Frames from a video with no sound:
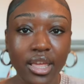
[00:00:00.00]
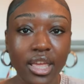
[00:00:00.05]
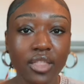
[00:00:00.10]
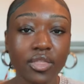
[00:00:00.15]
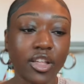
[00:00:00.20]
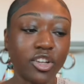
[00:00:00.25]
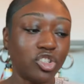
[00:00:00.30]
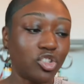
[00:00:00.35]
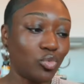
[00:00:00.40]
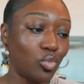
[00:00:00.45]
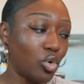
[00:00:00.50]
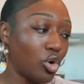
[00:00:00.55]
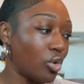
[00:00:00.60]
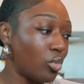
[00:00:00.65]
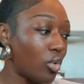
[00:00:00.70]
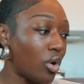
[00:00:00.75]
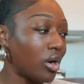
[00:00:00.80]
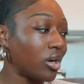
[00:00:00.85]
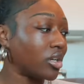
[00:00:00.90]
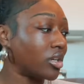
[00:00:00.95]
that you wore
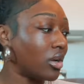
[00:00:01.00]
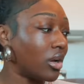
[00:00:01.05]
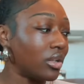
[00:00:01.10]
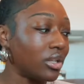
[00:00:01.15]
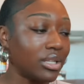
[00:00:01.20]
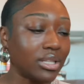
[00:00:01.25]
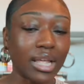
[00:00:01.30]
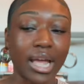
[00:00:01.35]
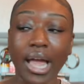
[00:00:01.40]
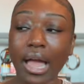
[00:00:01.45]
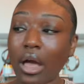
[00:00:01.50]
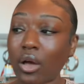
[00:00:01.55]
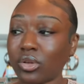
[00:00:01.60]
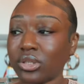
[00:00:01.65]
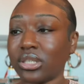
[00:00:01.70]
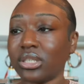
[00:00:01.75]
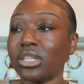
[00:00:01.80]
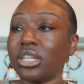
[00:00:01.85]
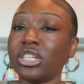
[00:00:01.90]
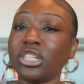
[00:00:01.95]
walking all in the house
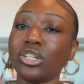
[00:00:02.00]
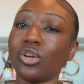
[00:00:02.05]
and then you